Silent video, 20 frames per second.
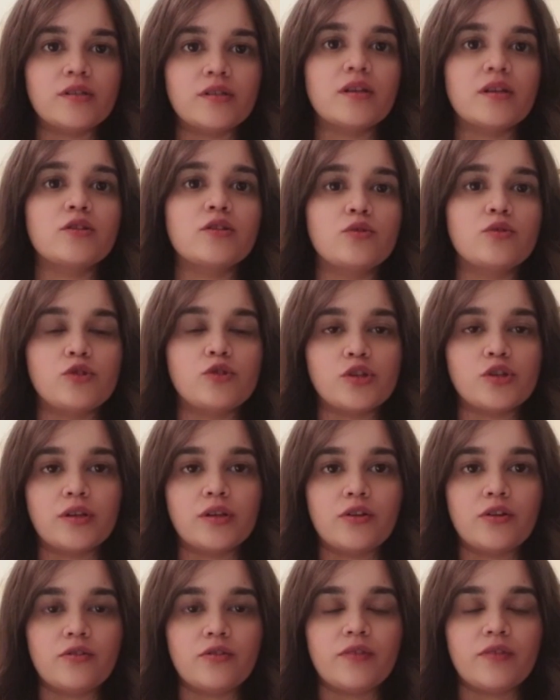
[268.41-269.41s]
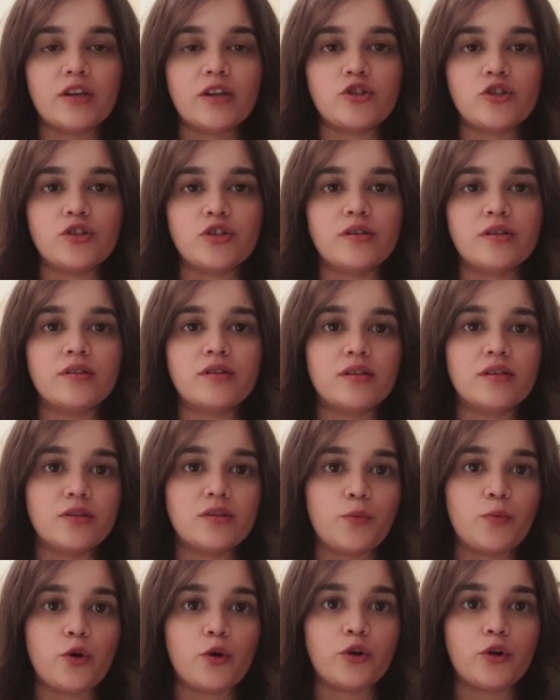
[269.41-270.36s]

and social interventions and support